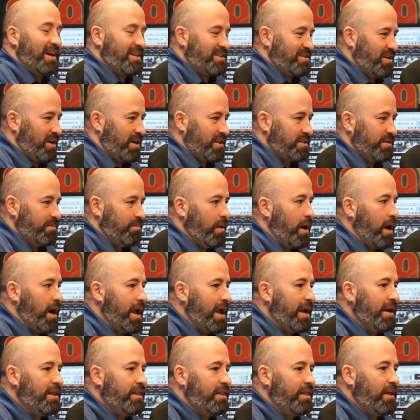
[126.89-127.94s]
That's awesome. Uh,
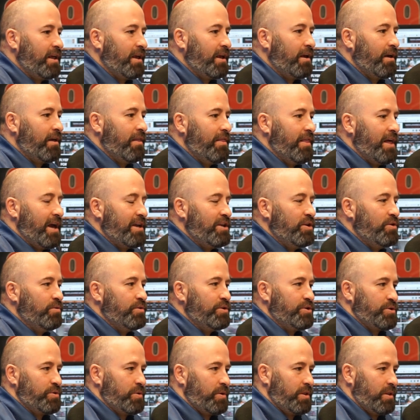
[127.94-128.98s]
anything that you
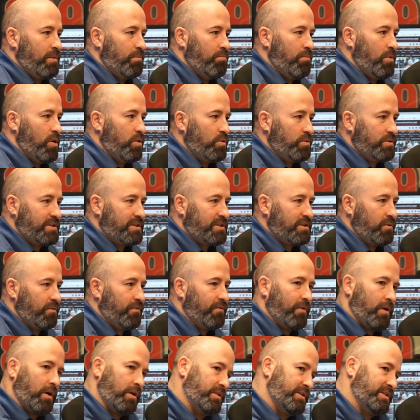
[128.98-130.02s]
enjoyed the most so
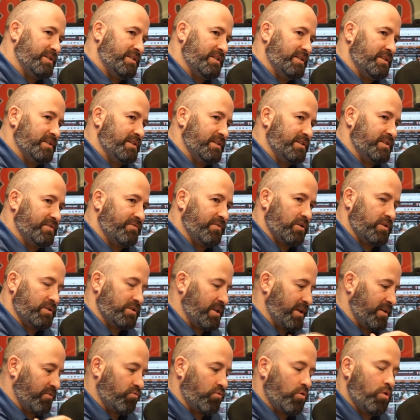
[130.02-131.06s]
far this season, as far
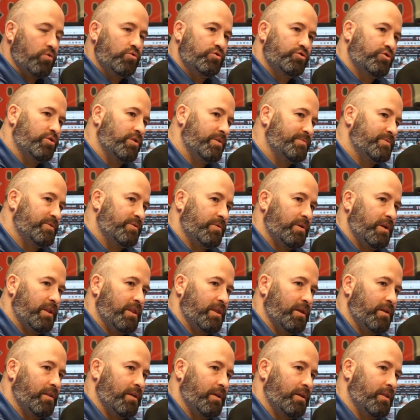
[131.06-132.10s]
as like road trips or
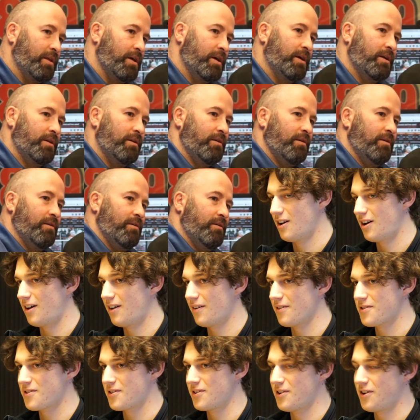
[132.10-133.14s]
anything like that?
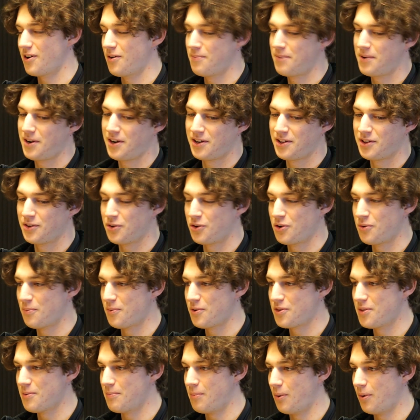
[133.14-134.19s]
Obviously, you know, being in the room
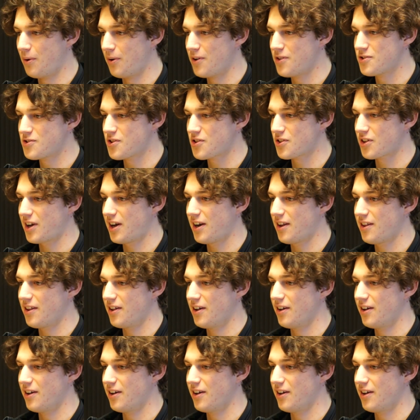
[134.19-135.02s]
with the boys, just kind of